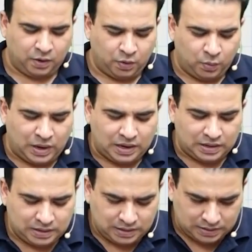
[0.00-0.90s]
Well,
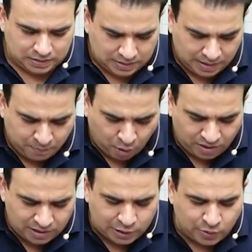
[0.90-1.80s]
the
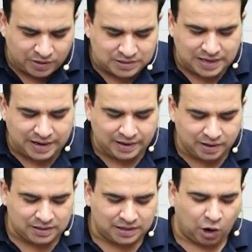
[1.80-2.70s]
important thing to understand here
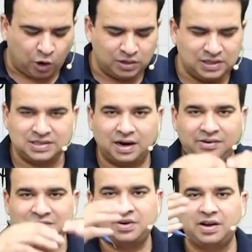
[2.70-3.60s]
that all these
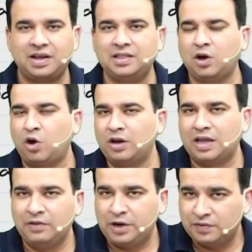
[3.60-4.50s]
arteries running in the
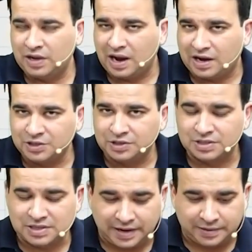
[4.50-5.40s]
concavity of the large
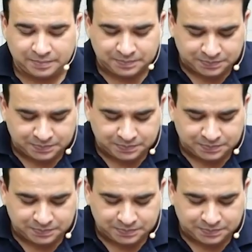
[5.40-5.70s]
intestine,